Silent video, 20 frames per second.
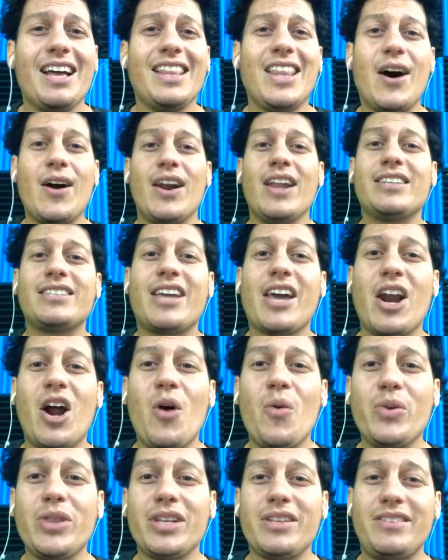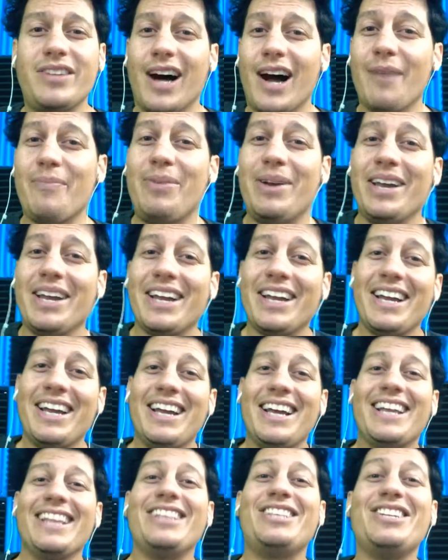Now let's get on with the topic.
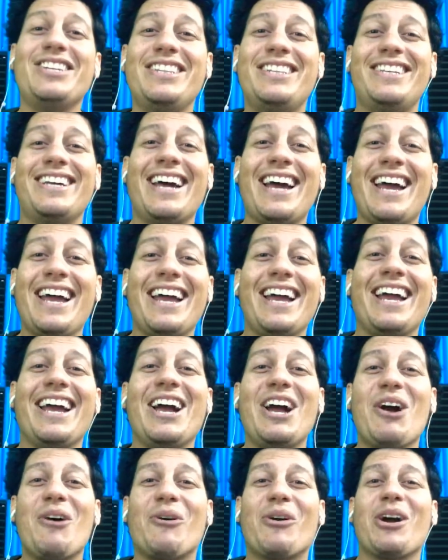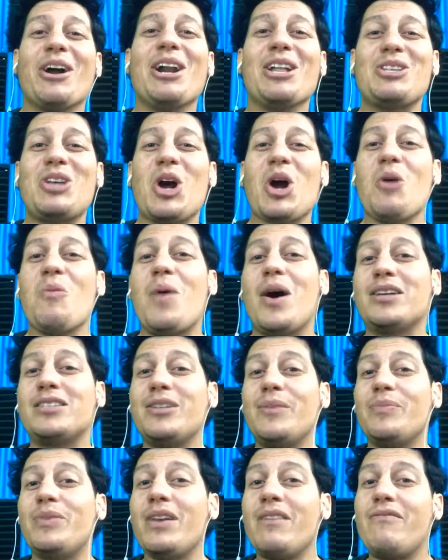Today we're gonna talk about
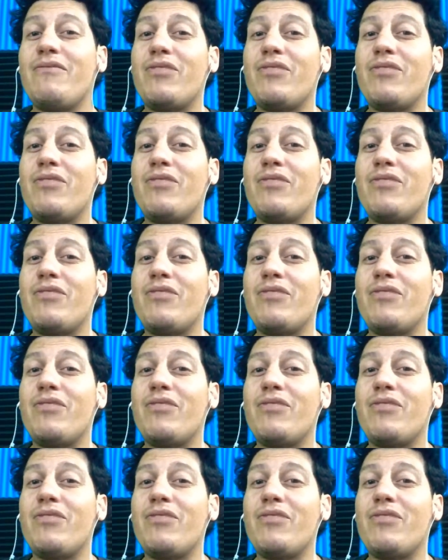something